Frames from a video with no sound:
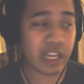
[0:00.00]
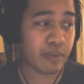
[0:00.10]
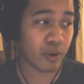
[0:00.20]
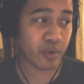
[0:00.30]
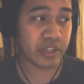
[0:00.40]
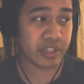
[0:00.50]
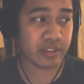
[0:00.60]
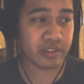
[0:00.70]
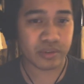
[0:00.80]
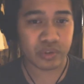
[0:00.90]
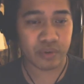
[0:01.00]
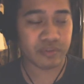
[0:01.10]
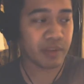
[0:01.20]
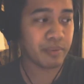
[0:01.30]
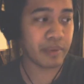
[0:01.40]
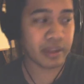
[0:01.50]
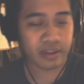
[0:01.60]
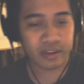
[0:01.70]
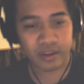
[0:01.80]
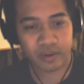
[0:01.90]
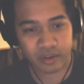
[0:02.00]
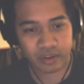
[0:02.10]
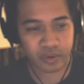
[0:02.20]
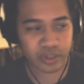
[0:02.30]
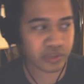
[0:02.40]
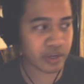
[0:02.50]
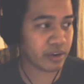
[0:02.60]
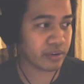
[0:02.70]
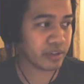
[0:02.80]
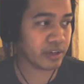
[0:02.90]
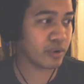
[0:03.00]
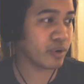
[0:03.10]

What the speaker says: more questions to sort of supplement the question you had earlier,